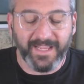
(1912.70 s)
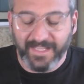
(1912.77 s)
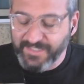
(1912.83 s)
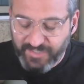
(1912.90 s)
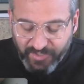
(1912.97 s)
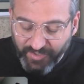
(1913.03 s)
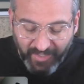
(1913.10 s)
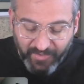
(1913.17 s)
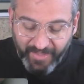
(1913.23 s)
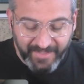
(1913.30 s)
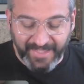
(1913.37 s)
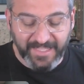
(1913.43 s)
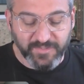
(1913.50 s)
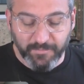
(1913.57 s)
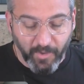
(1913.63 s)
His
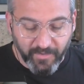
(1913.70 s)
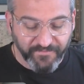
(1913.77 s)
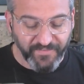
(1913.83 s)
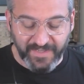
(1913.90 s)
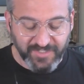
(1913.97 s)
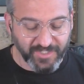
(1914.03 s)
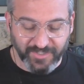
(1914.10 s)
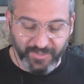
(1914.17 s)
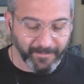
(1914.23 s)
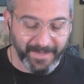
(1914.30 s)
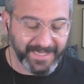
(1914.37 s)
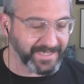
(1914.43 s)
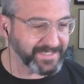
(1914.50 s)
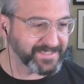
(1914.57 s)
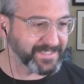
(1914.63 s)
motivations don't
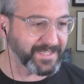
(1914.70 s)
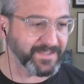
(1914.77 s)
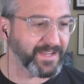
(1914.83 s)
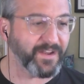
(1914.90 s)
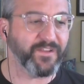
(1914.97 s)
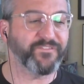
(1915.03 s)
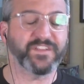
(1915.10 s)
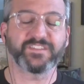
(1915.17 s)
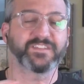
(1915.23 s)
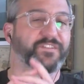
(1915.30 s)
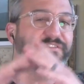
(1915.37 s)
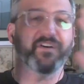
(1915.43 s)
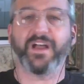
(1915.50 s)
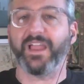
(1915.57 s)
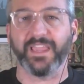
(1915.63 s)
make any sense. None of it's
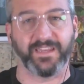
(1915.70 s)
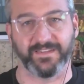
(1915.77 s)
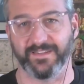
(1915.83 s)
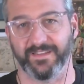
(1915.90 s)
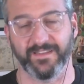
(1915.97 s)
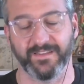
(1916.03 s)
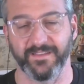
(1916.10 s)
defined.